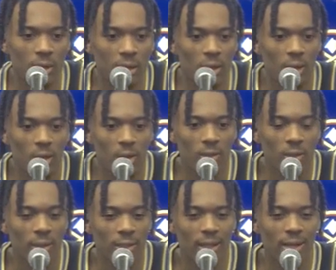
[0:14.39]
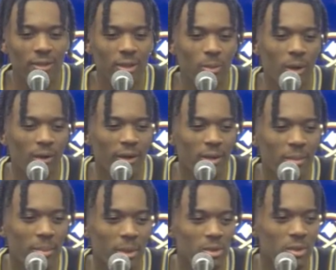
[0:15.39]
not really worrying,
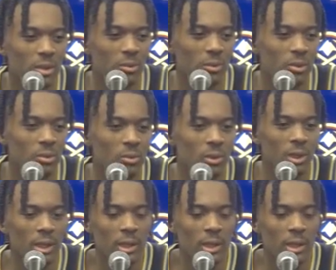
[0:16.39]
but you know, when you